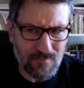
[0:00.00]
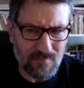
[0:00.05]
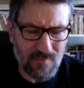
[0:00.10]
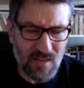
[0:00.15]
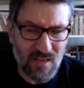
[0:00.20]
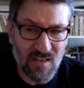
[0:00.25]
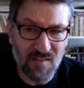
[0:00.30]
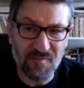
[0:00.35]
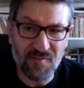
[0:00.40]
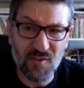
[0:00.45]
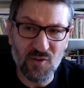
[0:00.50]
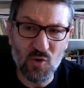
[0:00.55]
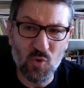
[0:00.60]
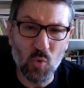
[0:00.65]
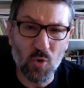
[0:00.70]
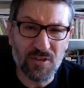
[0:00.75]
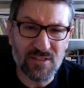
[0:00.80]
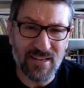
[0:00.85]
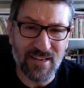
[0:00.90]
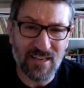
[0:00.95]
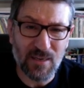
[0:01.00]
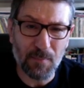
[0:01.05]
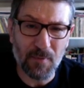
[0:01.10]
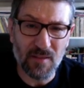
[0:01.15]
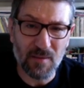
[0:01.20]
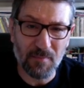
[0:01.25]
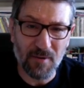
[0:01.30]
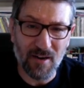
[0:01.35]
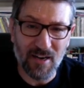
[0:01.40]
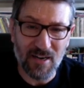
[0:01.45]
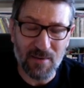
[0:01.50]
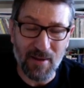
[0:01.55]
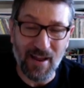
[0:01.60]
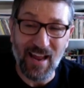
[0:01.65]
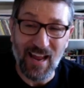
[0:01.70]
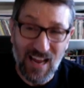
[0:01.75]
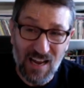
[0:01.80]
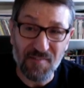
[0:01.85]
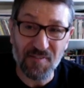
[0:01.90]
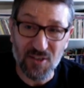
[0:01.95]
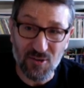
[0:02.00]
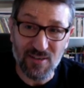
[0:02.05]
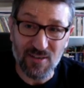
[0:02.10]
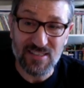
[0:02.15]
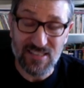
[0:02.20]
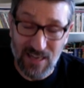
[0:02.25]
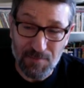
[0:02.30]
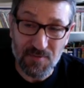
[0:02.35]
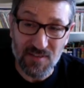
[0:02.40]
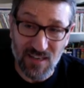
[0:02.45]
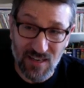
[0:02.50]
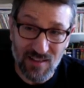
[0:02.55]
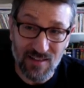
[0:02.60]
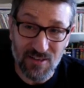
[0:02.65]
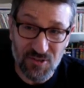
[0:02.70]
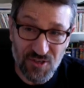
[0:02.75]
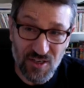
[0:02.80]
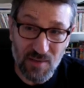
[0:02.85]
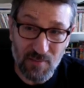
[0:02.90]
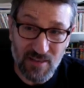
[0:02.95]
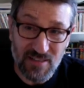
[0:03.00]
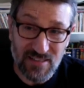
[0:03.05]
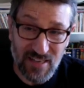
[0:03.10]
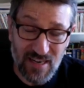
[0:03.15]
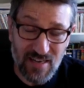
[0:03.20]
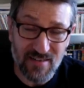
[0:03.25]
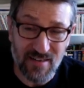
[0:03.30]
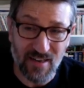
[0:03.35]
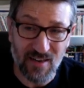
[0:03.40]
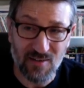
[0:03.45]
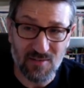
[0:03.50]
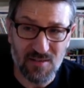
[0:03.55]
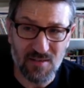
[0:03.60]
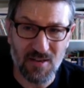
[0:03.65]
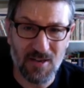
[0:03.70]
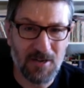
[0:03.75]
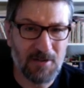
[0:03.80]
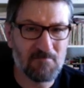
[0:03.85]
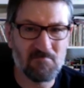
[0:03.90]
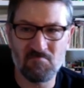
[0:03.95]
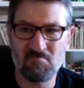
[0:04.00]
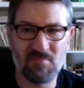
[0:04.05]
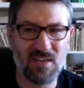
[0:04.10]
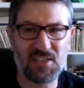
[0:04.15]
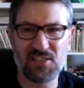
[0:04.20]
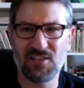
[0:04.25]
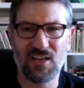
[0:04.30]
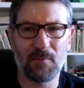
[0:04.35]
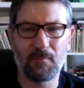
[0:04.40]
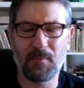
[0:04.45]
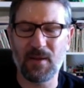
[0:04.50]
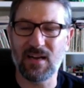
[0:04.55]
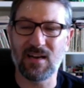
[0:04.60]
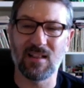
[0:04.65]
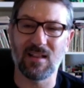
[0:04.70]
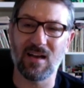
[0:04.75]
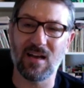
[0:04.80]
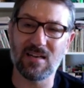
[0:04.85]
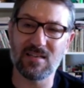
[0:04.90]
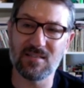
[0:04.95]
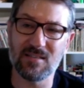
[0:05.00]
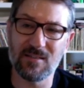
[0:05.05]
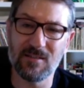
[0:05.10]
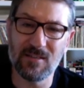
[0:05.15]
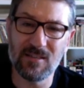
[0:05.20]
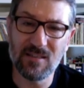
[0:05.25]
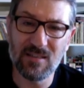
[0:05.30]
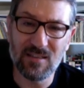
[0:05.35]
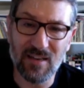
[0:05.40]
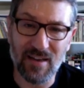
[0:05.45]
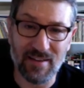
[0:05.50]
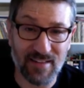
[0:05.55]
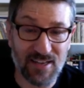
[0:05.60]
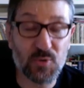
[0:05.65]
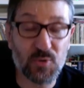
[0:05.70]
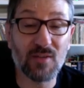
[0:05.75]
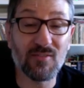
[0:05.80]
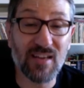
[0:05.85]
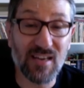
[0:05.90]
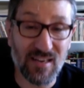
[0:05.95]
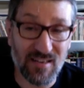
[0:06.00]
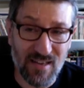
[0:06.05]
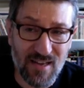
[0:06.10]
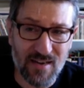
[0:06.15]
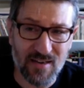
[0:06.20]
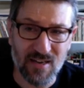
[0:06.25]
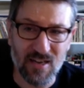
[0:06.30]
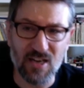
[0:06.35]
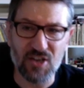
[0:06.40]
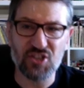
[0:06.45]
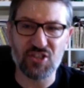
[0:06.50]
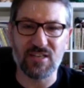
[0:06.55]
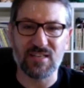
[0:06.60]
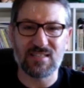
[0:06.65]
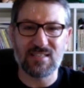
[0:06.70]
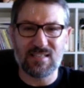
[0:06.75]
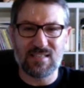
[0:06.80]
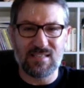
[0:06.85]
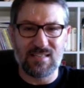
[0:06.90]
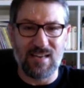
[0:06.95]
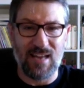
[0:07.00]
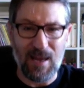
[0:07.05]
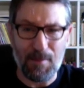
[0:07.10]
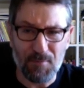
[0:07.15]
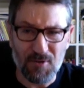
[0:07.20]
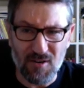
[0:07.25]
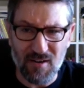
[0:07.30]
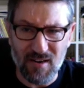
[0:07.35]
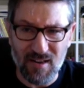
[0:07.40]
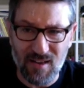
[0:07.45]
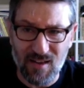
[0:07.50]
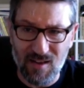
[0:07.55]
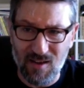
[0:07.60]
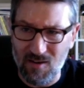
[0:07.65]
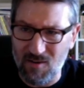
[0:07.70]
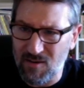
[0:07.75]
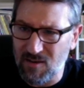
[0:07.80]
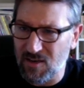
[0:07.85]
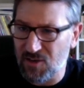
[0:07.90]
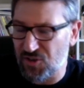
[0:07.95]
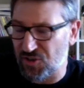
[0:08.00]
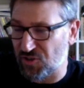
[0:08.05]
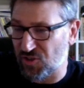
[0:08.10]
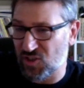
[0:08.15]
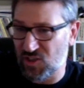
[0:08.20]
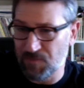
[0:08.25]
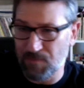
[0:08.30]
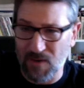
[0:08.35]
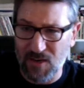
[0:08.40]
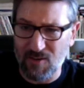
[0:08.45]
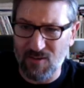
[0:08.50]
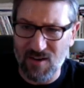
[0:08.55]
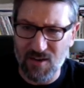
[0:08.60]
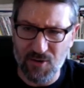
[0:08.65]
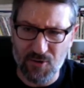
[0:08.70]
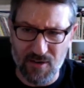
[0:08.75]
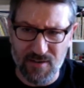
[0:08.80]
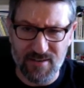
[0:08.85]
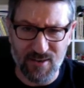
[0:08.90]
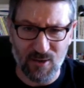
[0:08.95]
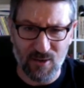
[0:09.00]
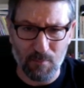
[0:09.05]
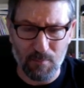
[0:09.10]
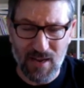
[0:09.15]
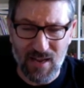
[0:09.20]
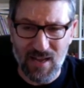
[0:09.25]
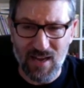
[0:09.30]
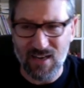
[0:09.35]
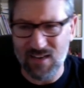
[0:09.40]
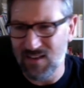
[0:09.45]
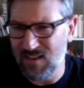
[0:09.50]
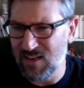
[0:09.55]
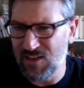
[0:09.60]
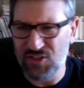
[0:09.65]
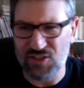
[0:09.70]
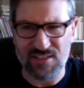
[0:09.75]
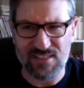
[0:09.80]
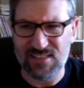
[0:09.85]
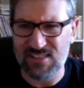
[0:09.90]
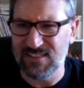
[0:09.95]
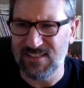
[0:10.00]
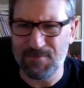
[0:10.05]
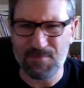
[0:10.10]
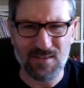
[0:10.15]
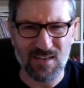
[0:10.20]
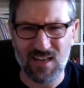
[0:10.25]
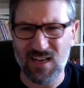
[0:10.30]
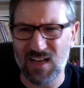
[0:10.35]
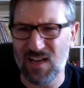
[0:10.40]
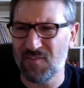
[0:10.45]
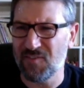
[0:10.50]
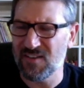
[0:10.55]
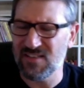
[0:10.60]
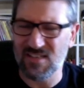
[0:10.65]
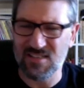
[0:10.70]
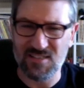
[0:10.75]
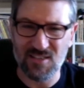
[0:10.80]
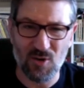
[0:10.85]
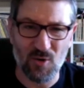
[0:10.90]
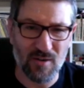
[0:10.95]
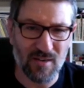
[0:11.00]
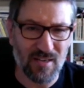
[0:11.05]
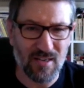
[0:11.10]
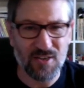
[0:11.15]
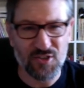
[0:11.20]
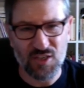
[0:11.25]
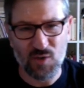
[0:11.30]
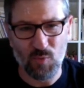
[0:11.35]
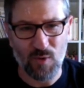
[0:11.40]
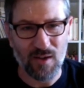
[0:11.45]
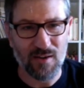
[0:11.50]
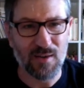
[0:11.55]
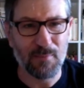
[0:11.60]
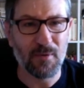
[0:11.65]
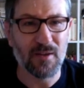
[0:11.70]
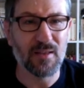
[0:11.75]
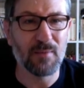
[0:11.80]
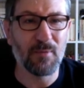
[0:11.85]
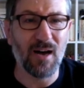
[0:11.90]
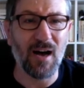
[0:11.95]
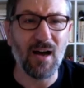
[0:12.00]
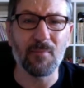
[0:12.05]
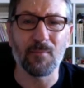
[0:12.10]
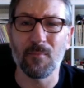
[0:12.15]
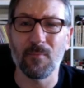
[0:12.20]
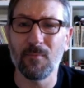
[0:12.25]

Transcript: if you were to end up on the bottom after attempting a legitimate takedown, that's not penalized. And that's what the lady did. She snapped her down, she spun around and tried to take her back, she slipped off because it's no-gi, and she wound up on the bottom.